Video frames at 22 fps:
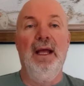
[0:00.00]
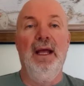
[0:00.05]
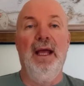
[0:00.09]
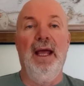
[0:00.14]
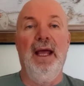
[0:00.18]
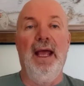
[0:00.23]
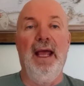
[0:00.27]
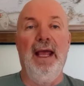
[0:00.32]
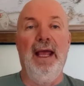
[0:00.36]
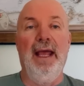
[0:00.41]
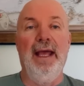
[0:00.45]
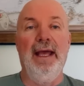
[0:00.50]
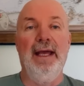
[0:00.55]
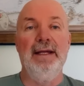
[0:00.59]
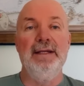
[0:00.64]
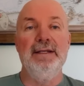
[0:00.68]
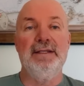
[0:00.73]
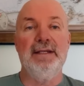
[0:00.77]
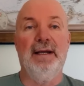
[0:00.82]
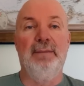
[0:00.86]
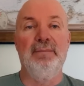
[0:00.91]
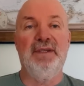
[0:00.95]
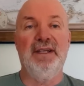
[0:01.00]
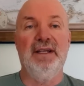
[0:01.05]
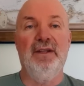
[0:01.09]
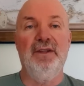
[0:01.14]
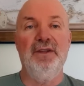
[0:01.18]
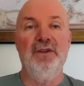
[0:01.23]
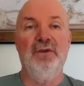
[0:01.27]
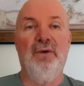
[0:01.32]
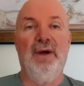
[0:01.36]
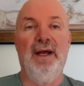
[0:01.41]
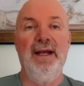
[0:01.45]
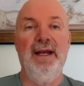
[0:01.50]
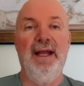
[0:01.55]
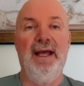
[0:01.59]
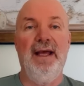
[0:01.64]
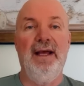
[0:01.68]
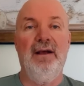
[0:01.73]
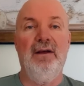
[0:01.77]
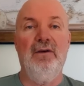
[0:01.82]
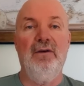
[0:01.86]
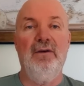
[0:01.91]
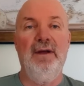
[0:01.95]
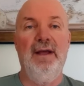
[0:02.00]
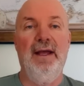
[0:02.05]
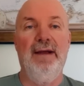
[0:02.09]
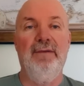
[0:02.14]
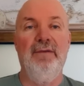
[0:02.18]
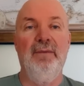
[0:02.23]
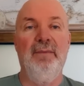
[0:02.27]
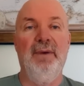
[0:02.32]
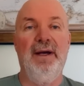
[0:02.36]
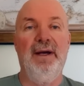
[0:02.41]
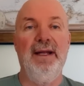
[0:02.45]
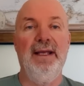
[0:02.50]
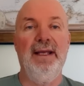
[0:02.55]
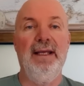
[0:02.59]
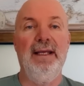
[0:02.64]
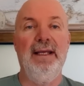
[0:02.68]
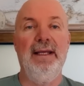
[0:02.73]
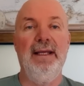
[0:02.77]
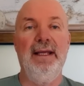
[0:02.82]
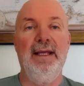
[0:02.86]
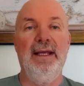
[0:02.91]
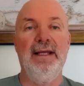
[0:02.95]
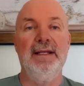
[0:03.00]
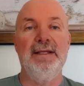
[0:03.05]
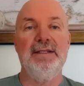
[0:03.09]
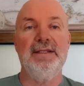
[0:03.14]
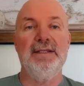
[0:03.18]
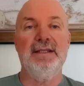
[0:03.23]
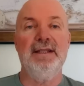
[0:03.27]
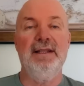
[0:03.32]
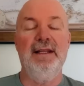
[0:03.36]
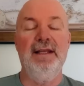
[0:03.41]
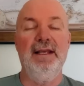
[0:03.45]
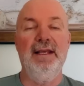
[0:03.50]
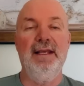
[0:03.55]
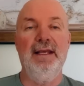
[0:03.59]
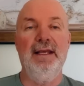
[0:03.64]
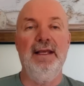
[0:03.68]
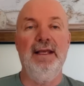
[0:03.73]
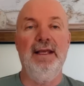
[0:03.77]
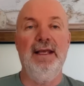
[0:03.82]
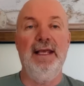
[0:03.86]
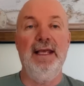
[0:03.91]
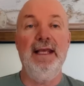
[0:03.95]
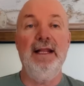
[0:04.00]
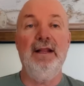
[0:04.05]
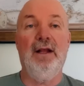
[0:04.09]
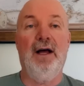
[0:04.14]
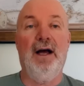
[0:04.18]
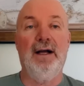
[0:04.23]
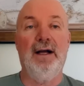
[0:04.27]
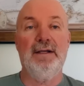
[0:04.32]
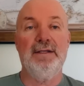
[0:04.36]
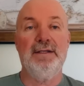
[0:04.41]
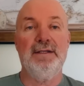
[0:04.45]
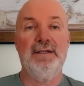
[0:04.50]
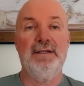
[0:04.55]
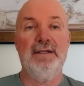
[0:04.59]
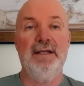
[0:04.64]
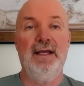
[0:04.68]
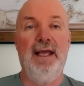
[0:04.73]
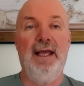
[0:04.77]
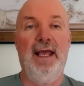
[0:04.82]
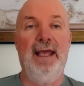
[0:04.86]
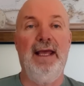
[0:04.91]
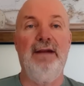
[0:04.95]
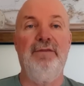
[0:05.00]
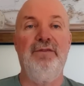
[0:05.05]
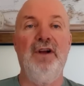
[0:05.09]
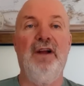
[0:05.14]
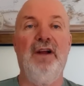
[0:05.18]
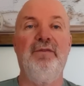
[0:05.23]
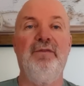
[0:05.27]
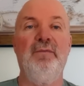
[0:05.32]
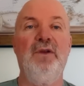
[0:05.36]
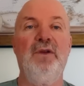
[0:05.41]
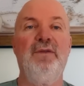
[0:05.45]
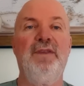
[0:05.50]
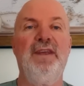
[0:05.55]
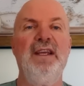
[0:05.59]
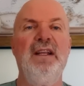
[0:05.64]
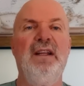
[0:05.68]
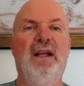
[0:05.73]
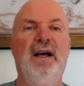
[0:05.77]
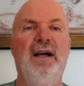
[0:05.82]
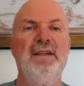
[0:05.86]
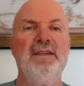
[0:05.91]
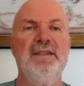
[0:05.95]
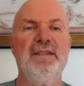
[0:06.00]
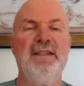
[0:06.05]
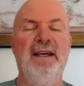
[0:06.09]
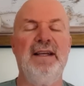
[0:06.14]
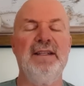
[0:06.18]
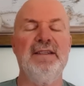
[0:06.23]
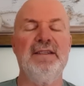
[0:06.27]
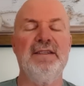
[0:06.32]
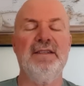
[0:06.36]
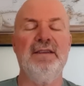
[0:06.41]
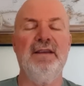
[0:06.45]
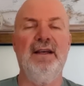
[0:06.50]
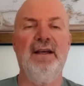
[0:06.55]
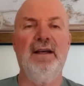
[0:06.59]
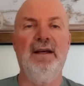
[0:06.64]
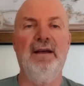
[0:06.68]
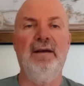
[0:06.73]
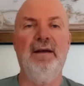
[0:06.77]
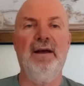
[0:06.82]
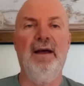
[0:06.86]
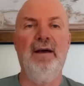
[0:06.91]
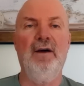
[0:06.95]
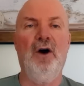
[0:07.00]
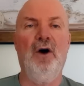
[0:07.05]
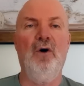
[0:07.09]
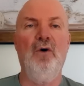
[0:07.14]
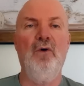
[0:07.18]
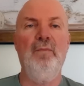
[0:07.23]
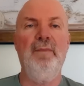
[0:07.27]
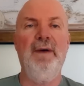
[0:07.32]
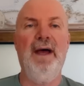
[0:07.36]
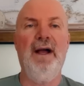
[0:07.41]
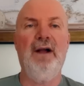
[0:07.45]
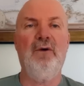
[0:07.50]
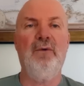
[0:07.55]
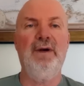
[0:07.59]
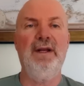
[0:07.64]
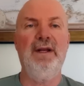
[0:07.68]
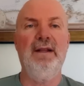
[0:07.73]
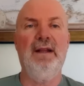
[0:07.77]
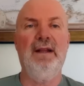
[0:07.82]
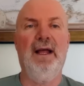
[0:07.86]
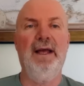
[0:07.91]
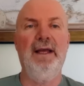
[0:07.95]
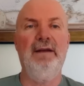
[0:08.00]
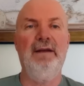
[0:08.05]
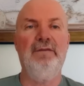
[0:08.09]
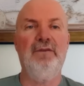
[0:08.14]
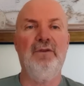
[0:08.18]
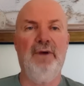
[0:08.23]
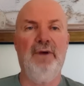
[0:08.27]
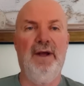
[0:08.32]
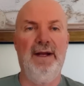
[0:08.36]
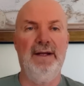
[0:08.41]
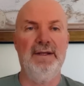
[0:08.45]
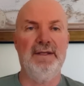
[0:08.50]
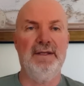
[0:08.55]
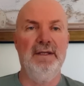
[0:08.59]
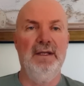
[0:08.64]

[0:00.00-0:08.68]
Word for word: And I'm telling you right now, everybody, it's the HELOCs. And if you're not familiar with HELOCs, that's a, uh, a home equity line of credit.